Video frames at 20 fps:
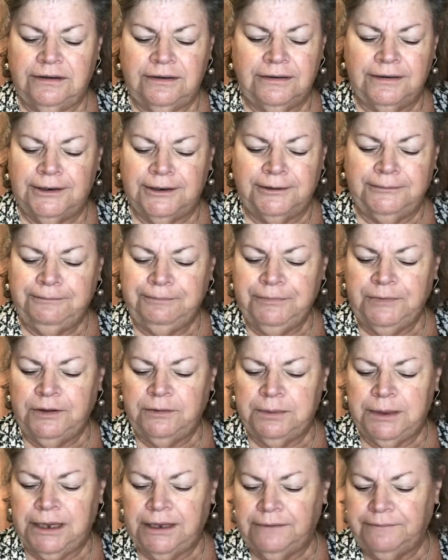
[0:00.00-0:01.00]
No, go
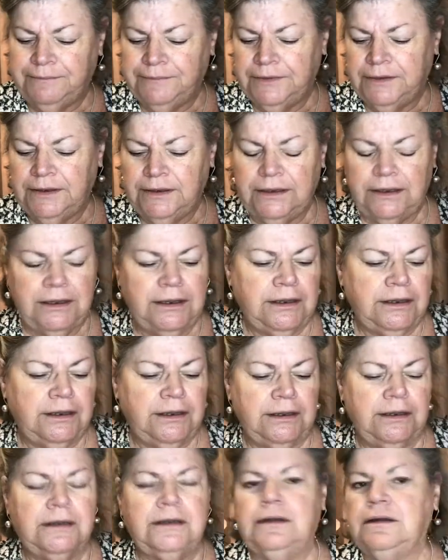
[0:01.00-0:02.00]
back.
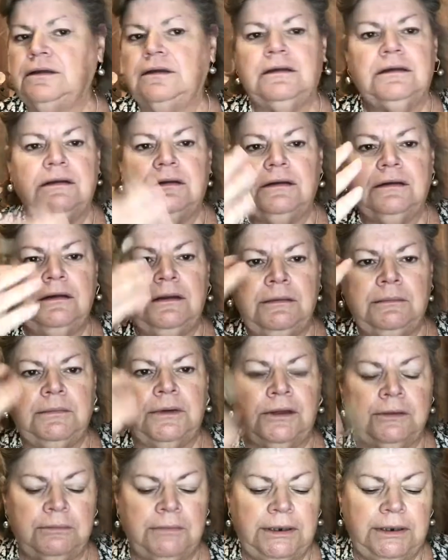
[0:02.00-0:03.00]
Don't
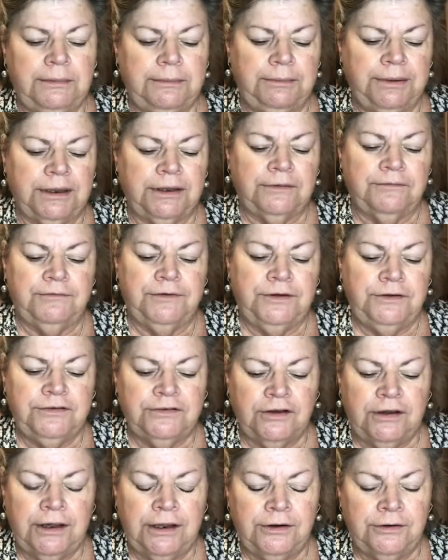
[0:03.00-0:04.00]
mind me, I'm a bit
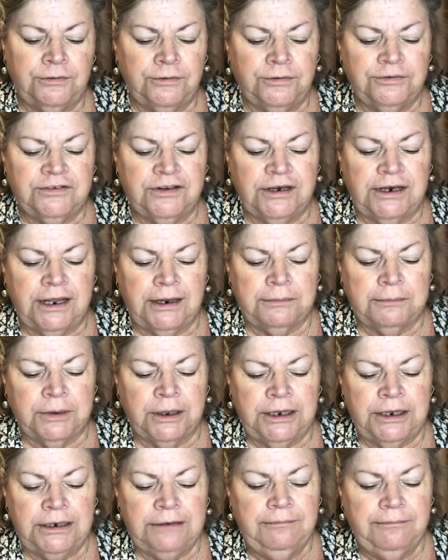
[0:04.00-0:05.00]
confused. I had it all set out in my
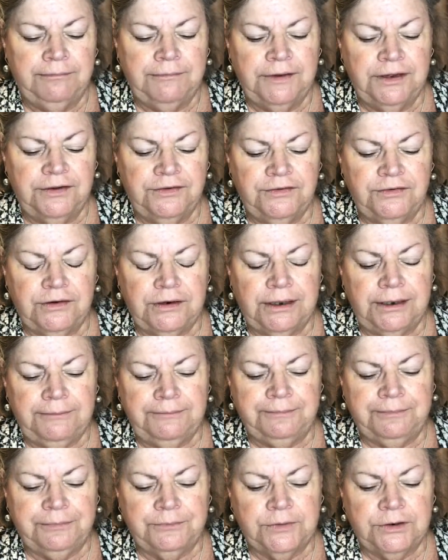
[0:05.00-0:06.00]
head yesterday
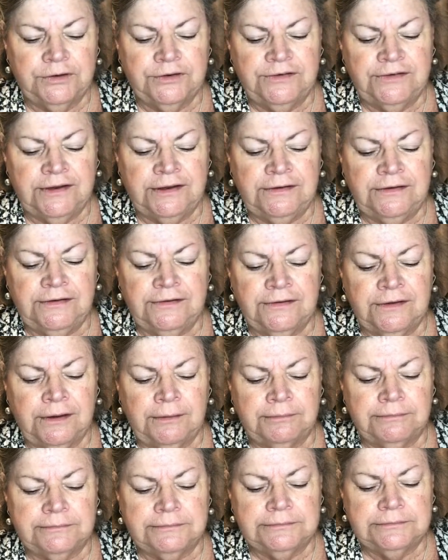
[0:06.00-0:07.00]
when I set this
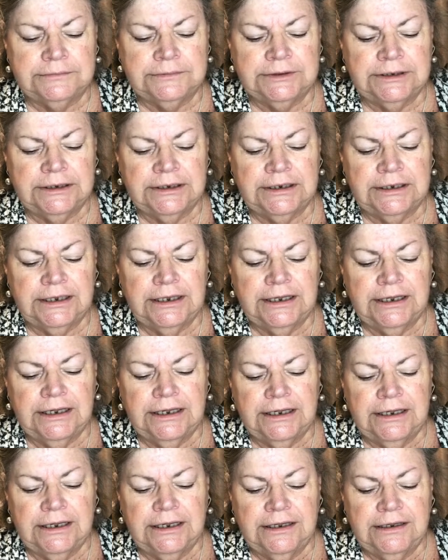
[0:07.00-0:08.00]
up.
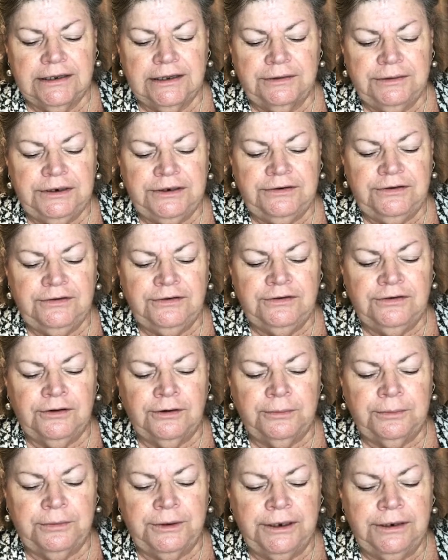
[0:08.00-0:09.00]
Go into the
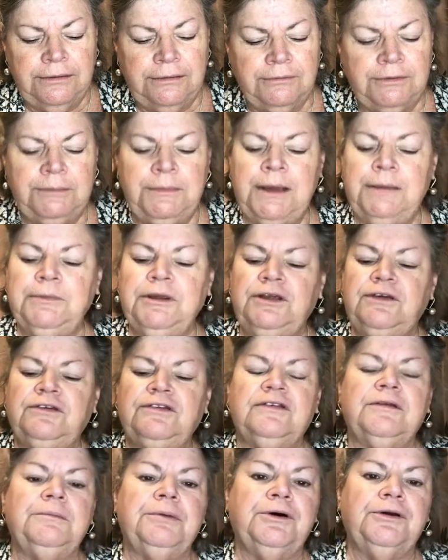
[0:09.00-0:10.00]
top one. Remember,
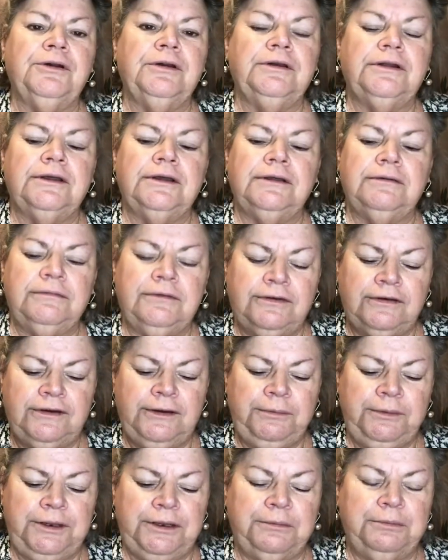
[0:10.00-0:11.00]
use the
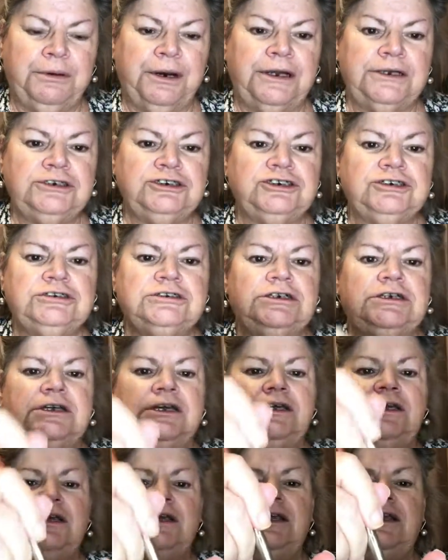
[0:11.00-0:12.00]
tip of your brush
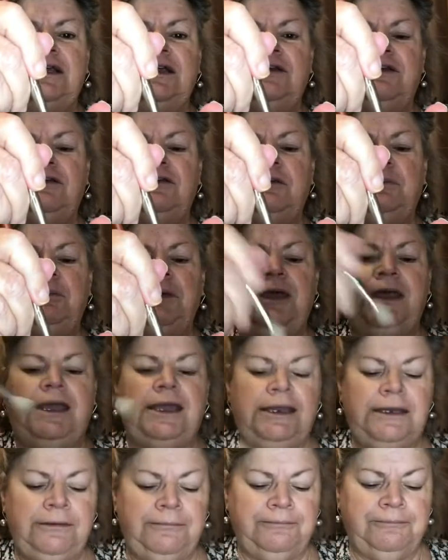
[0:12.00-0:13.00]
into the
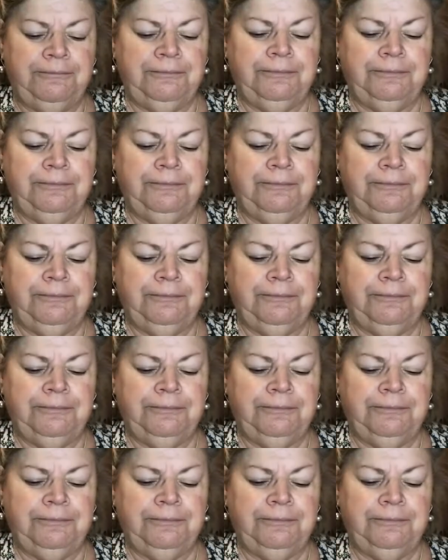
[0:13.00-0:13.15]
pan